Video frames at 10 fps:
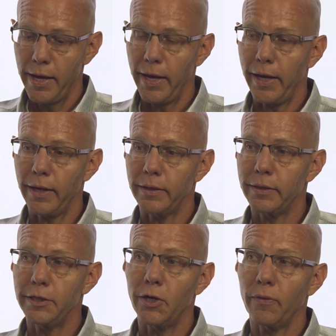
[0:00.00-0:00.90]

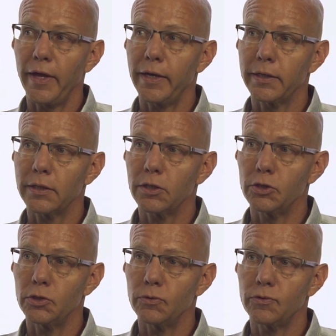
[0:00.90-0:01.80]
And that
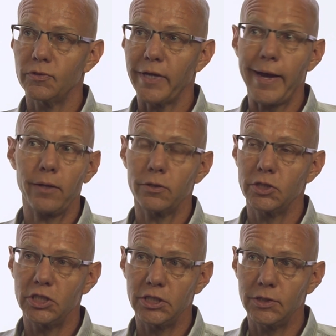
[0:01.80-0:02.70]
includes
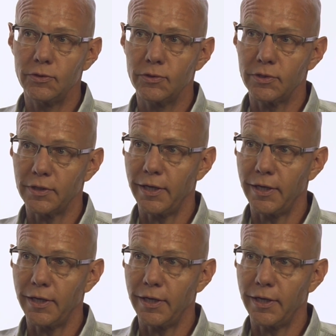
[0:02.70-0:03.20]
allergies